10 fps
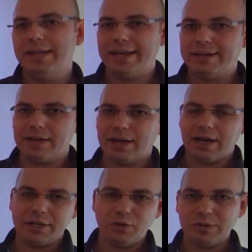then
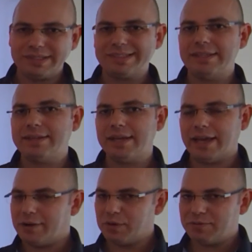you will see
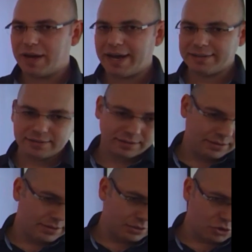that, and we've had
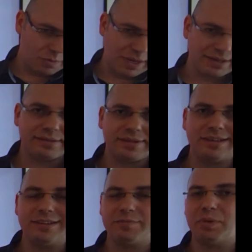tremendous
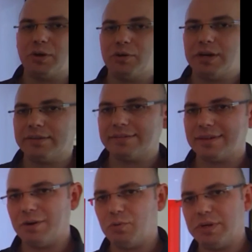experience
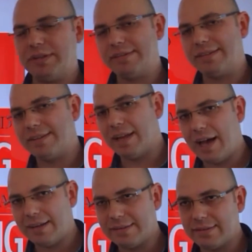with this in the
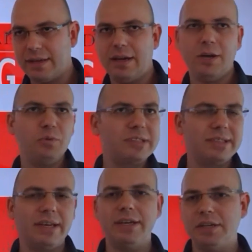last, I would
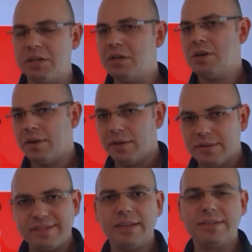say,
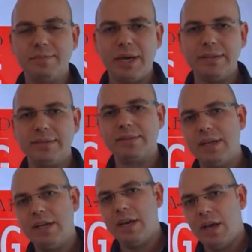6
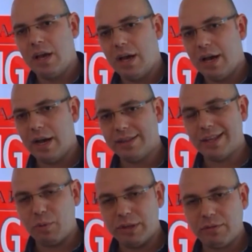months,
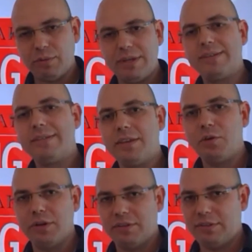that when 3D
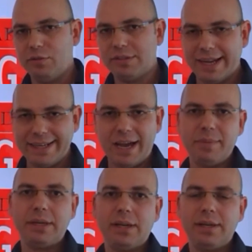Secure is used
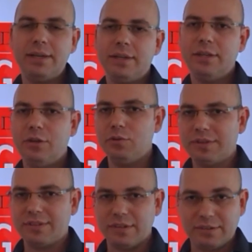dynamically,
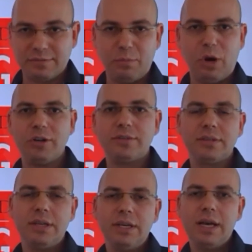used smart,
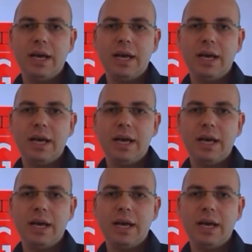